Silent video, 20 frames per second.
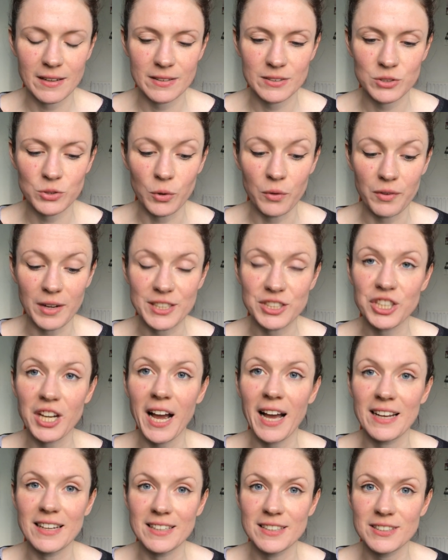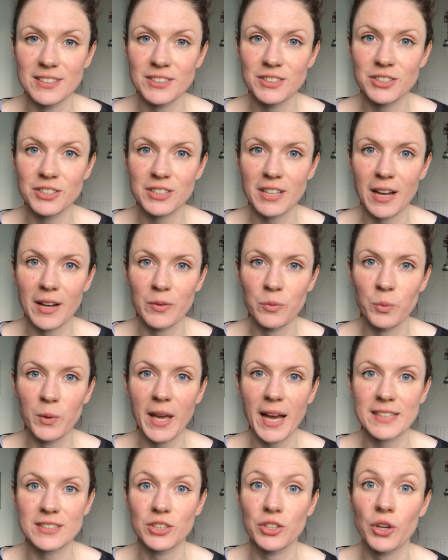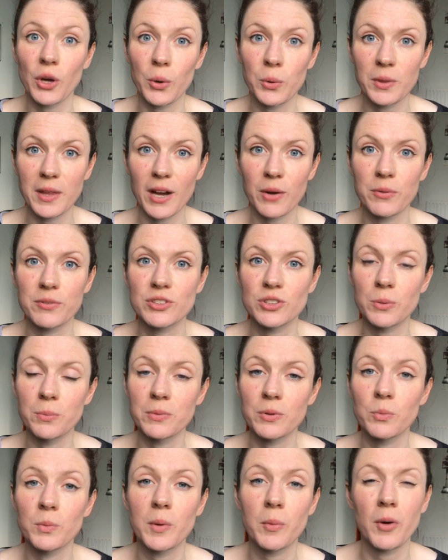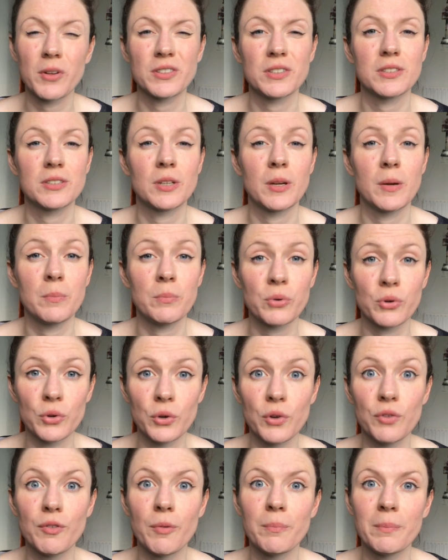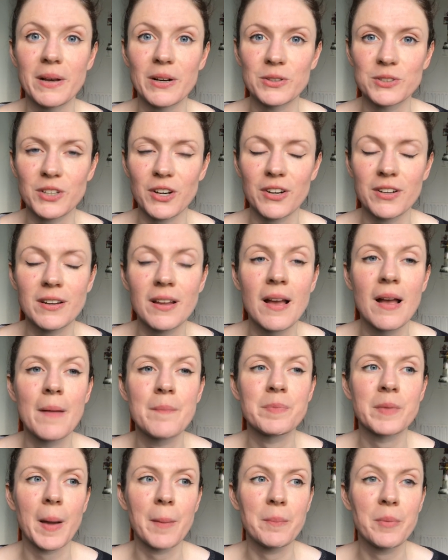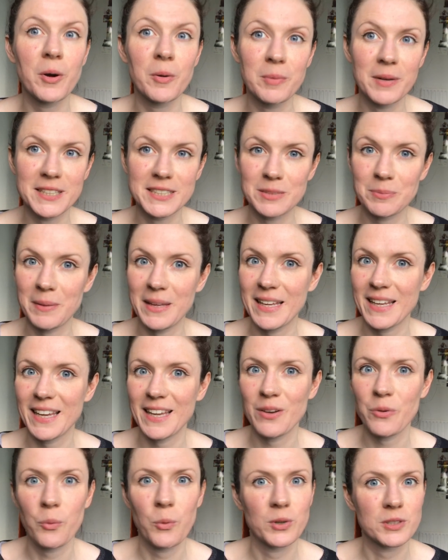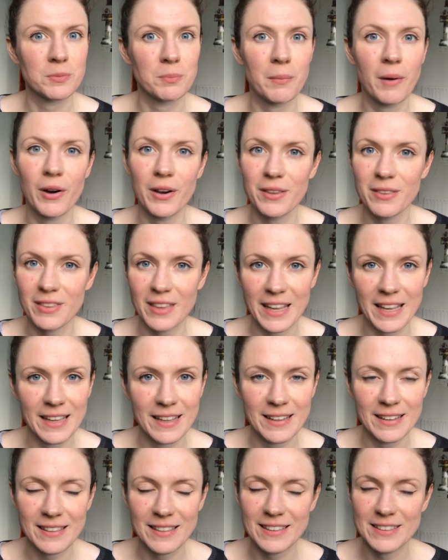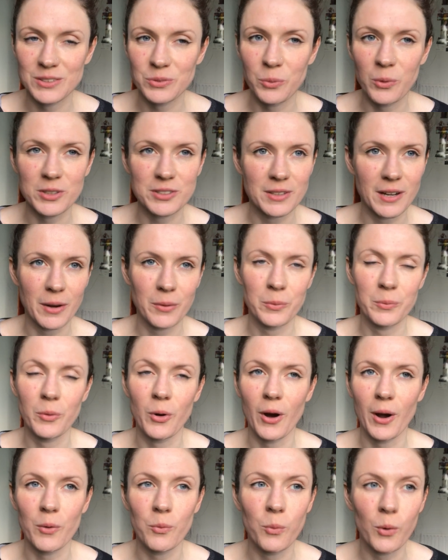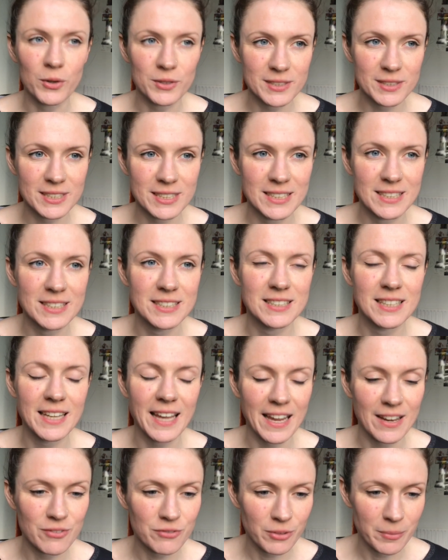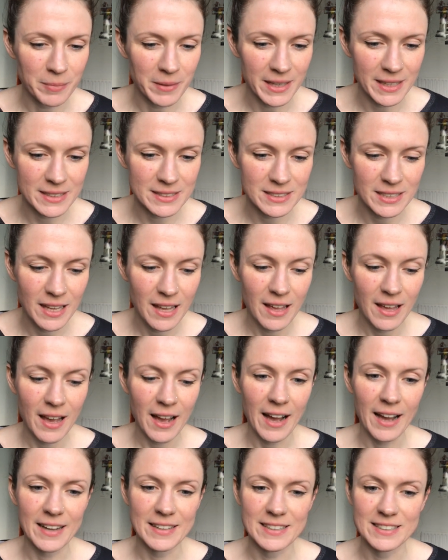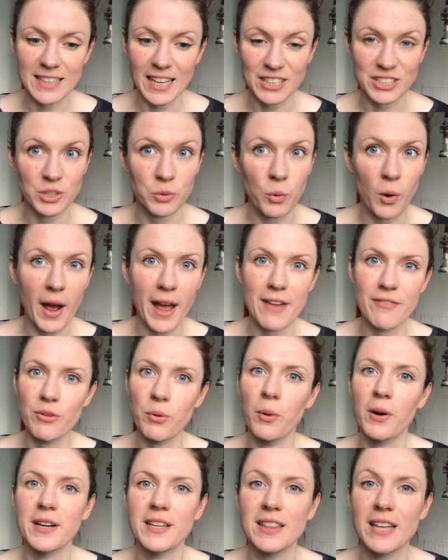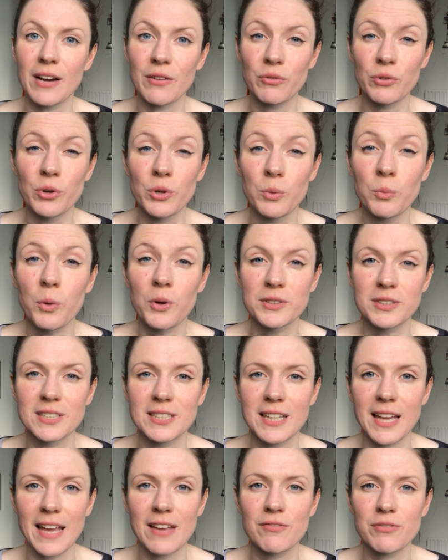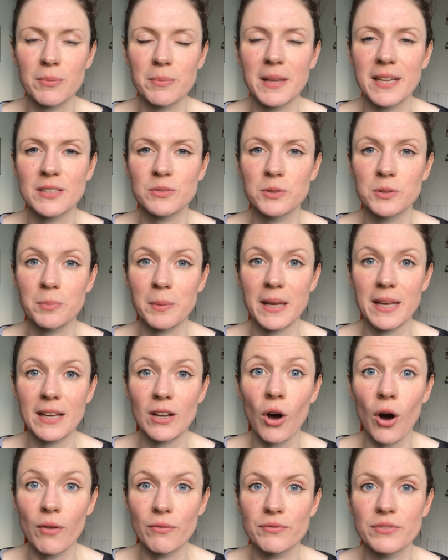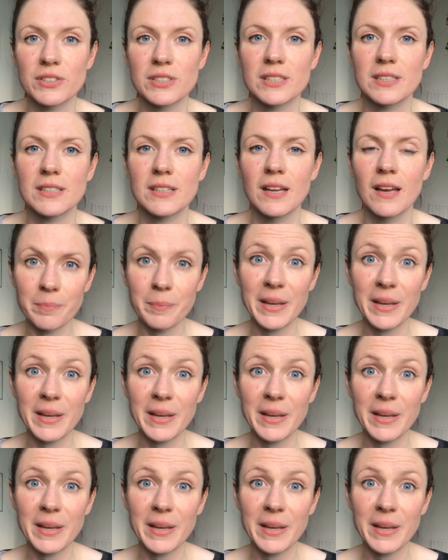sort of a challenge, and we had to go there with something we wanted to improve and build on, and public speaking was my thing. That's what I wanted to gain from this, and it's actually what everyone in that room wanted to gain from this, was be confident